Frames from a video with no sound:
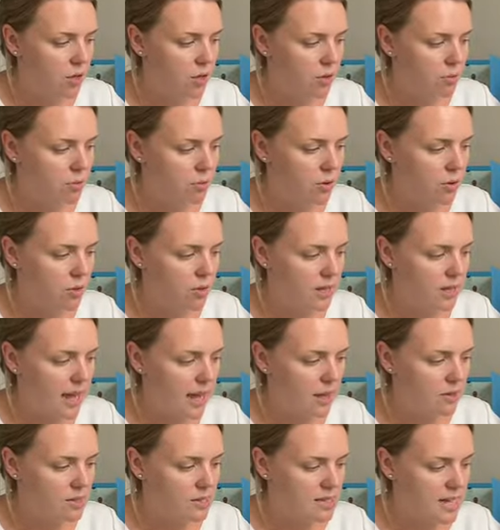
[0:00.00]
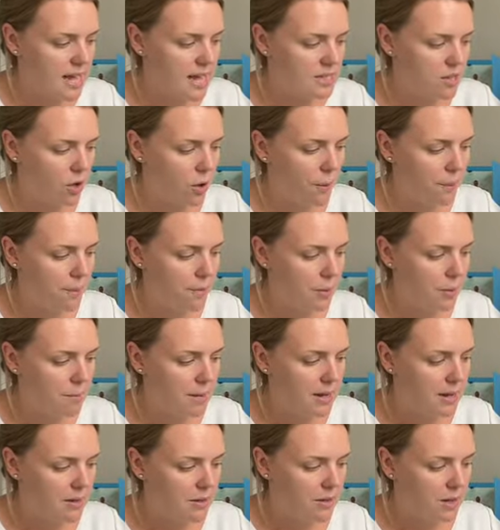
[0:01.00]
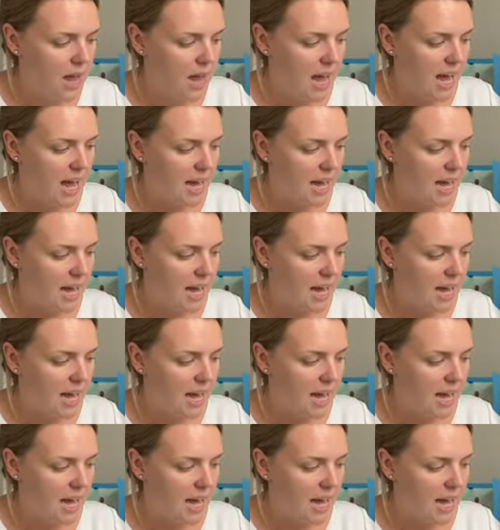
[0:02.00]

through the downstairs, up the middle,